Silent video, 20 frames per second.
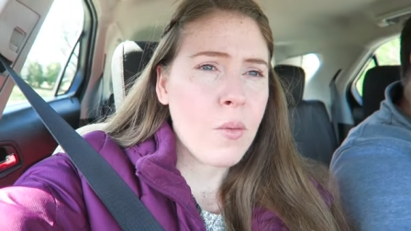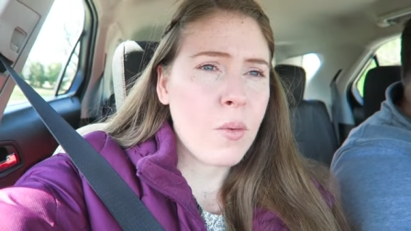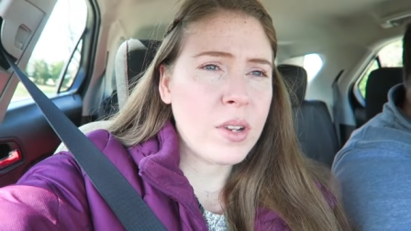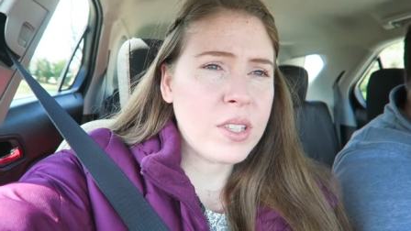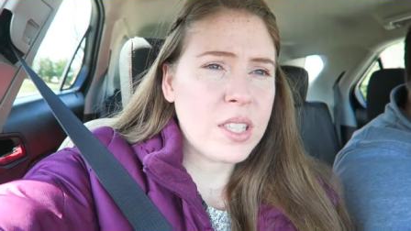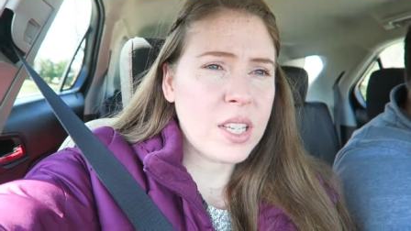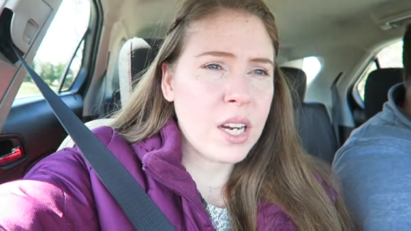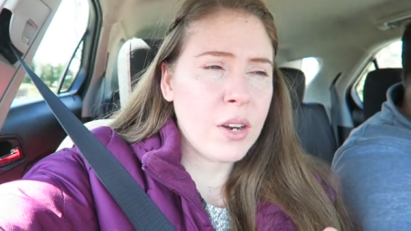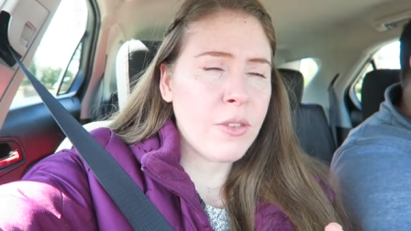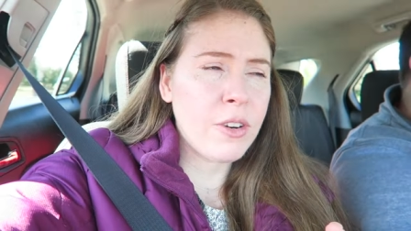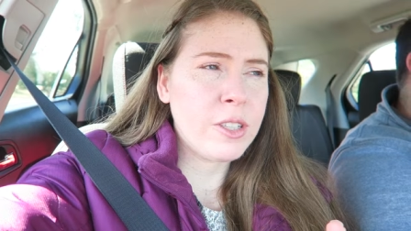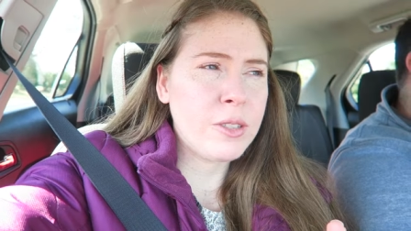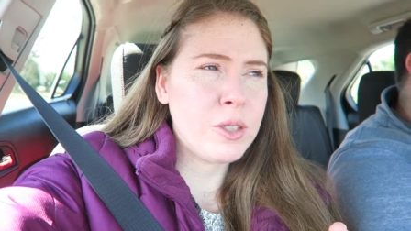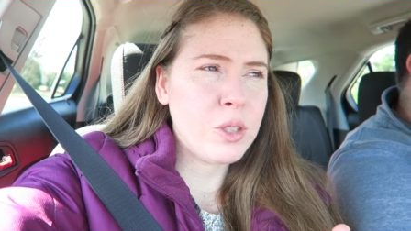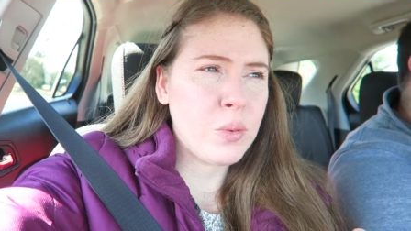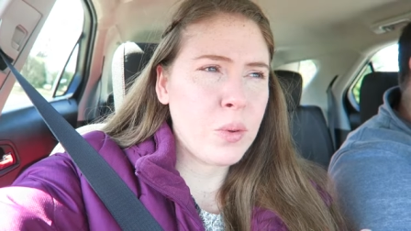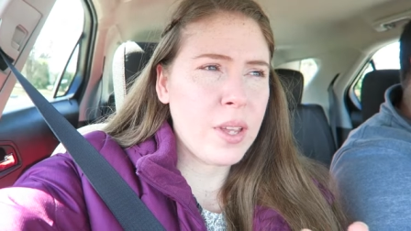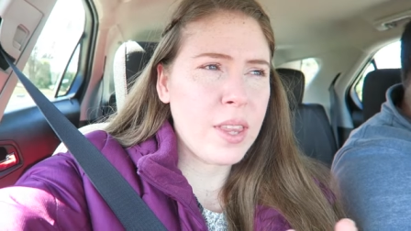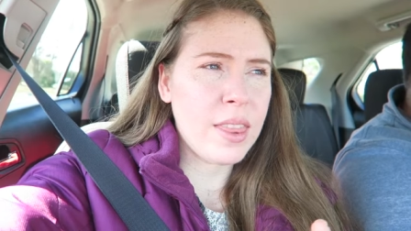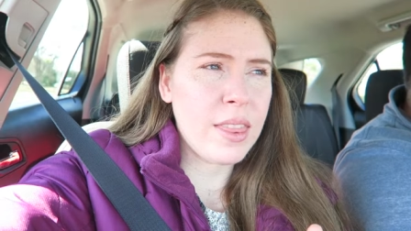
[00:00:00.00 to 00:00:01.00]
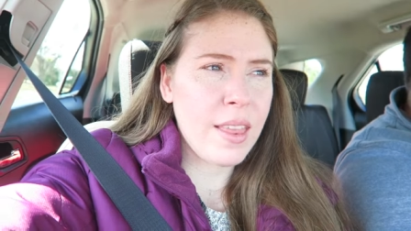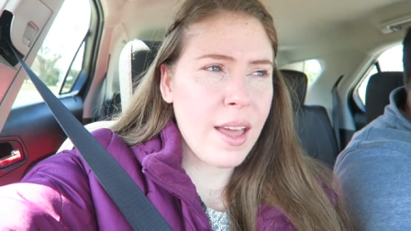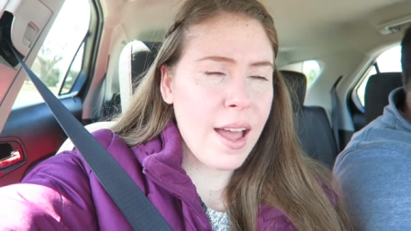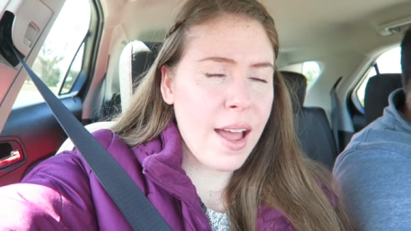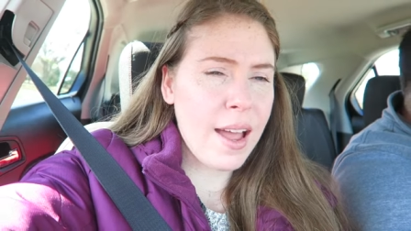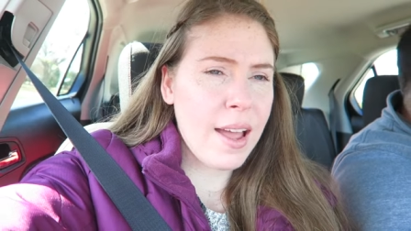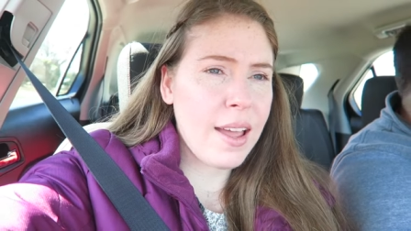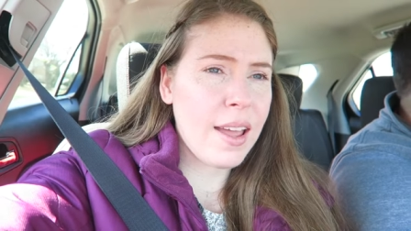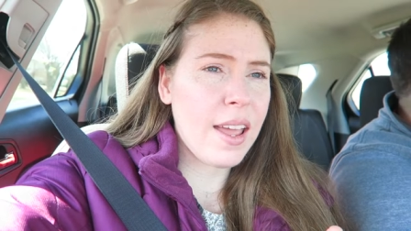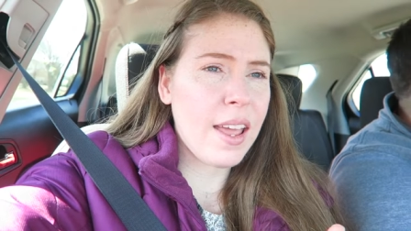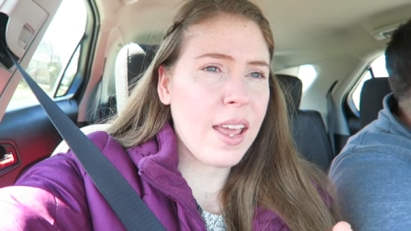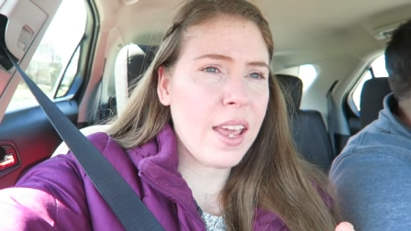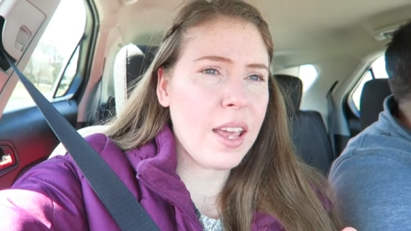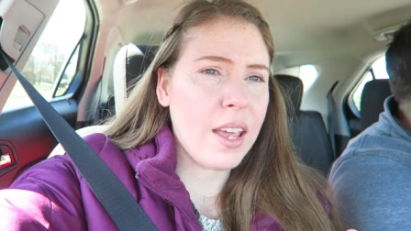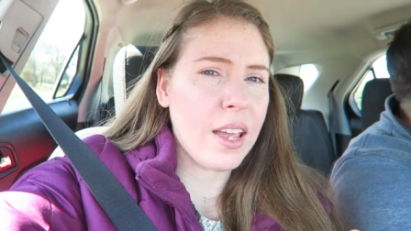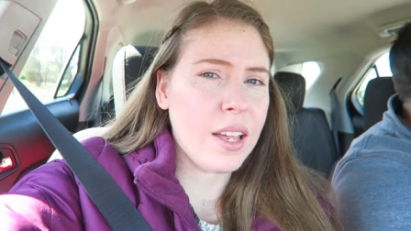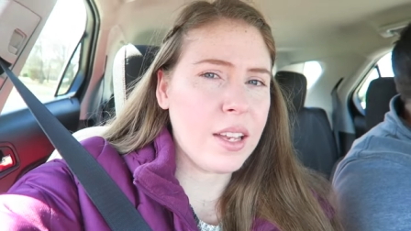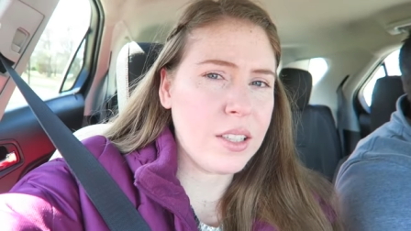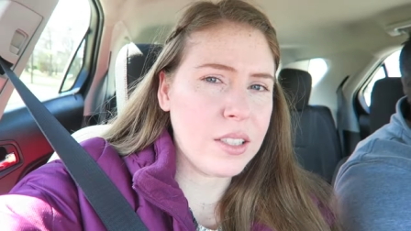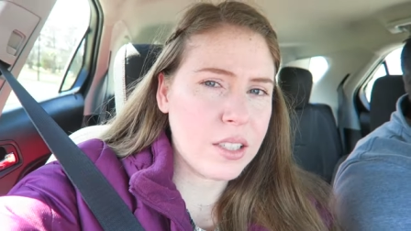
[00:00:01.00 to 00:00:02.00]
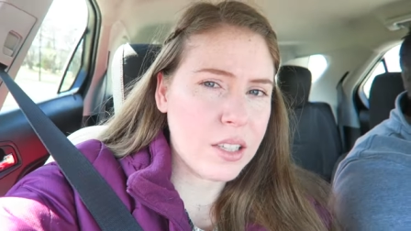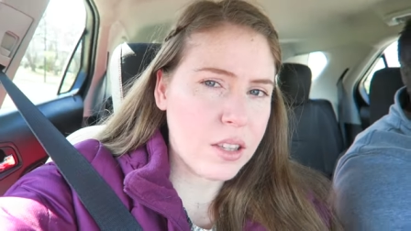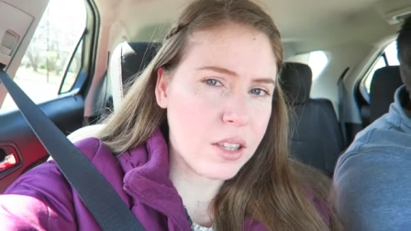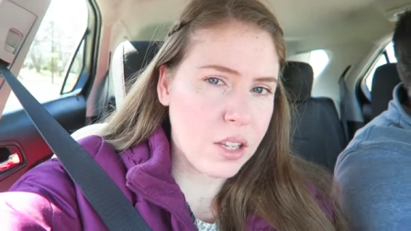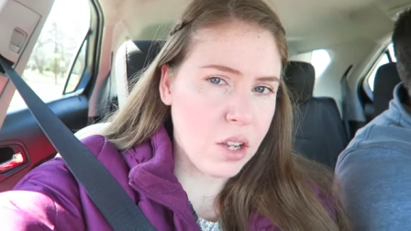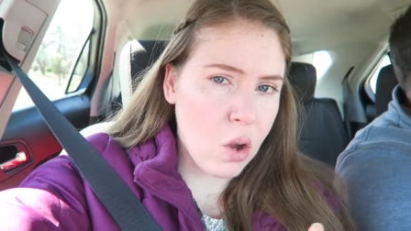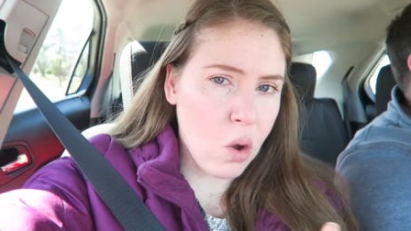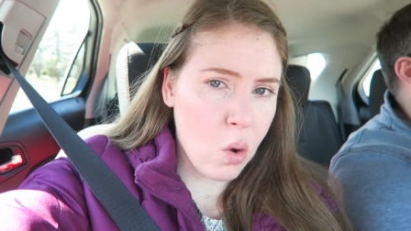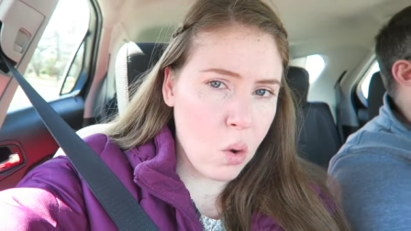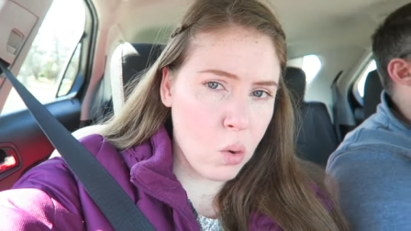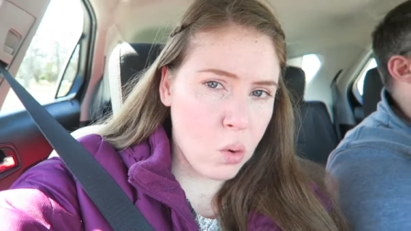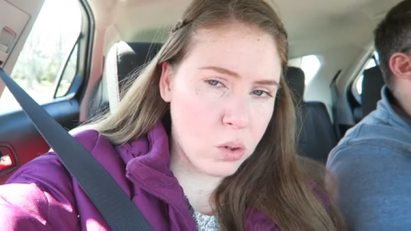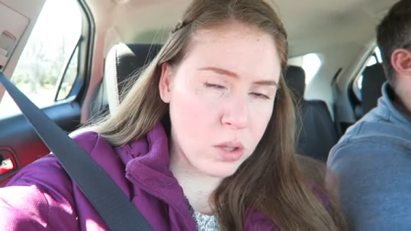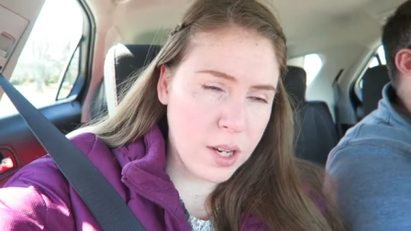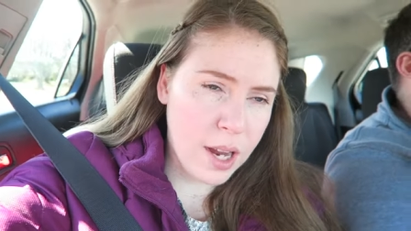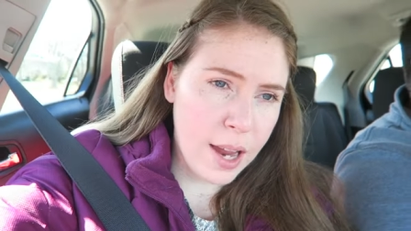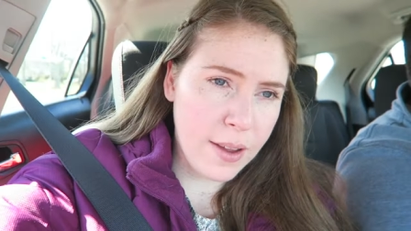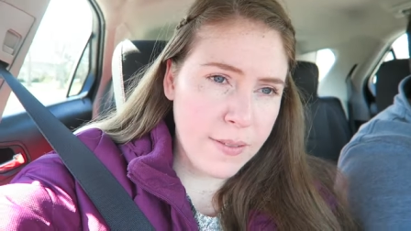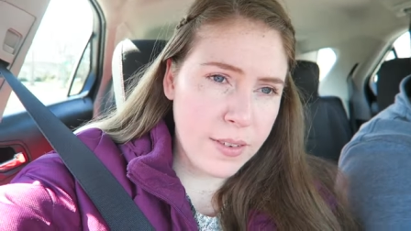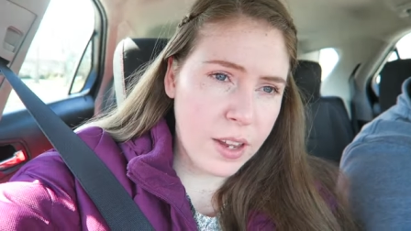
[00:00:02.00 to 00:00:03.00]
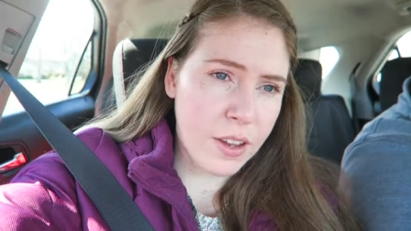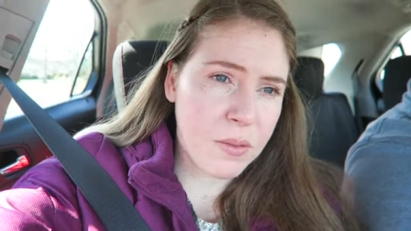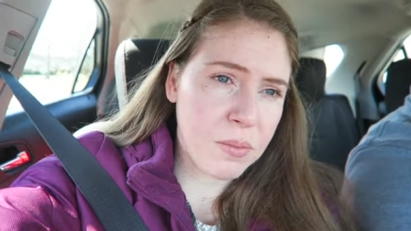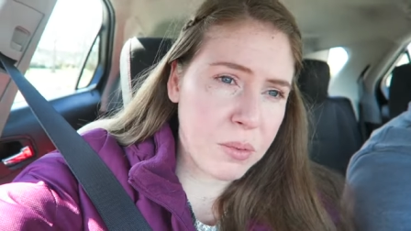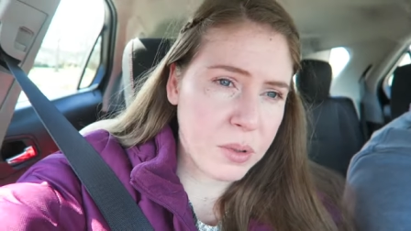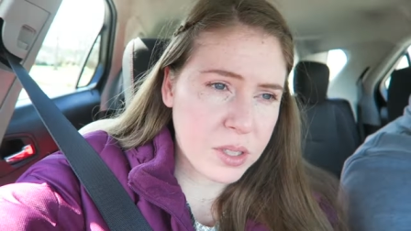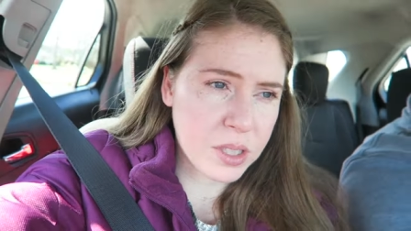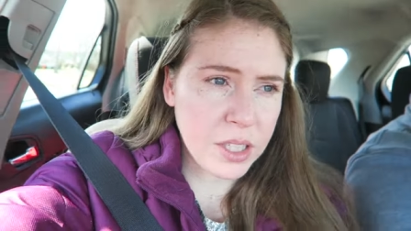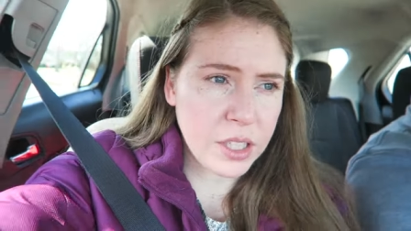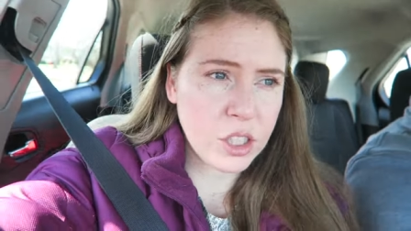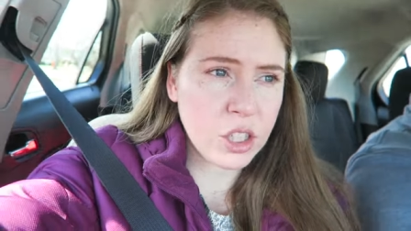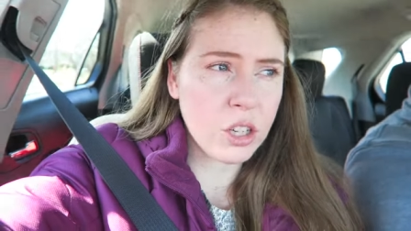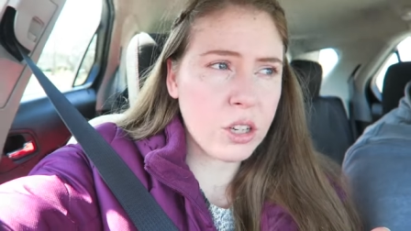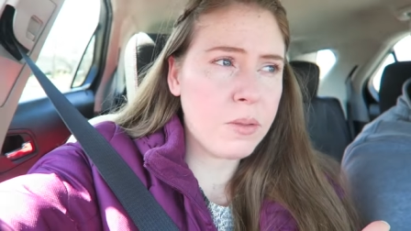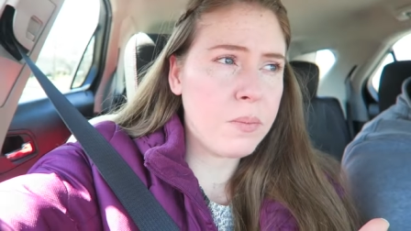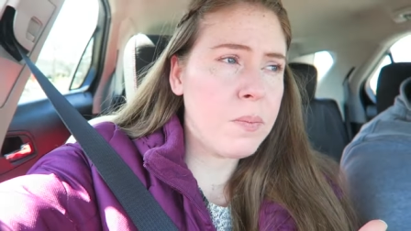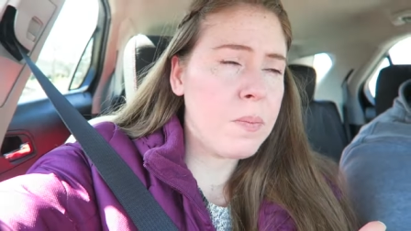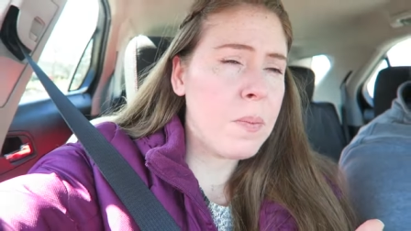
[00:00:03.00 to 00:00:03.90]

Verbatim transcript: What's the difference between that and the old IVF procedure?